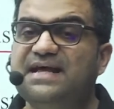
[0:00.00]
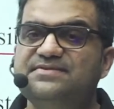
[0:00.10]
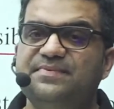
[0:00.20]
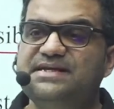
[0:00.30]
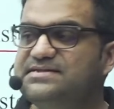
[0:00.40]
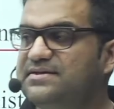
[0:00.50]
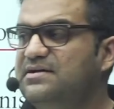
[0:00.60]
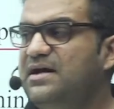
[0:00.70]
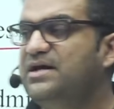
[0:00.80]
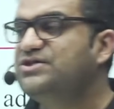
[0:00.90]
minister,
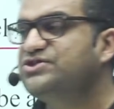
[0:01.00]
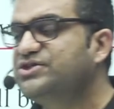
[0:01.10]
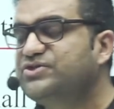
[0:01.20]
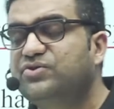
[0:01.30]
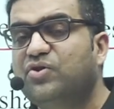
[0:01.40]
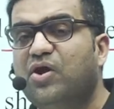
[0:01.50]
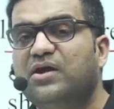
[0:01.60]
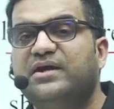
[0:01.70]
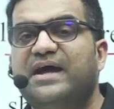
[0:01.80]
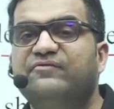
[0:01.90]
she should not
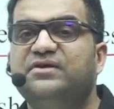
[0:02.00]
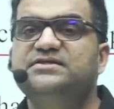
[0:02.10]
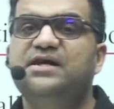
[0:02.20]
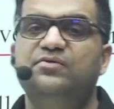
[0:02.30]
divulge out the